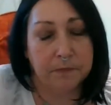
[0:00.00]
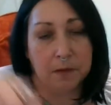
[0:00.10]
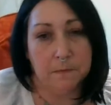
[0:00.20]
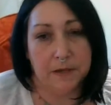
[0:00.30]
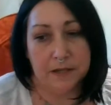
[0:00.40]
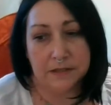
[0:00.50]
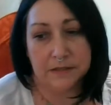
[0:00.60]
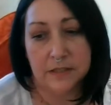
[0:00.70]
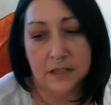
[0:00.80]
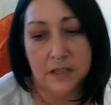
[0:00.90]
But
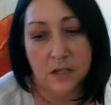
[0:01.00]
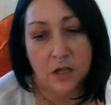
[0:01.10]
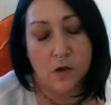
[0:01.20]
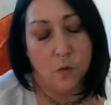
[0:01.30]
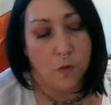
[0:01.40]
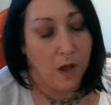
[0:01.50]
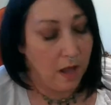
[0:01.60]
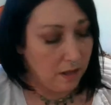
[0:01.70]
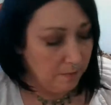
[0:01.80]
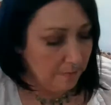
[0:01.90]

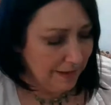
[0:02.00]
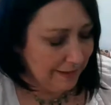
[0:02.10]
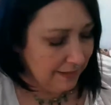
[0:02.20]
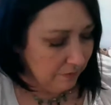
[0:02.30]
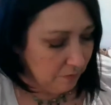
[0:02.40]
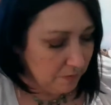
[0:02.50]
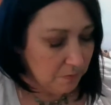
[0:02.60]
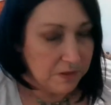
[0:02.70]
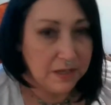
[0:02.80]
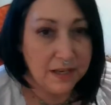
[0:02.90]
I can't
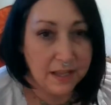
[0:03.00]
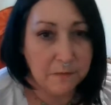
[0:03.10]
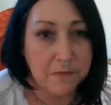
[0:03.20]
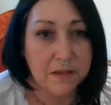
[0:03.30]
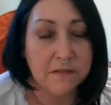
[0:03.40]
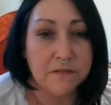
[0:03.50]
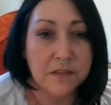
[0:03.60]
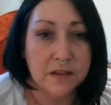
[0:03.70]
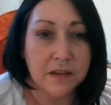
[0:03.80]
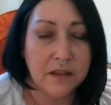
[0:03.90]
remember the name of
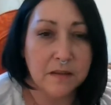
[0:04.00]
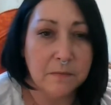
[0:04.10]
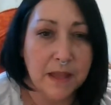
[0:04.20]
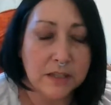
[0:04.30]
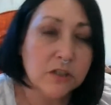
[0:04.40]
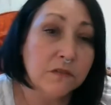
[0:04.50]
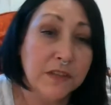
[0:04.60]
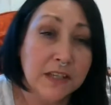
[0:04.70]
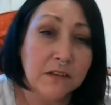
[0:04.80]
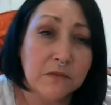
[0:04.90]
the actual
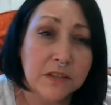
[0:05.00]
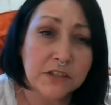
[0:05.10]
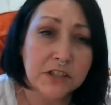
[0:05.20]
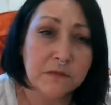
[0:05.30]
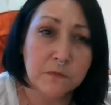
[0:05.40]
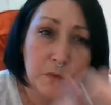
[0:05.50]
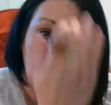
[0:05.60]
video that she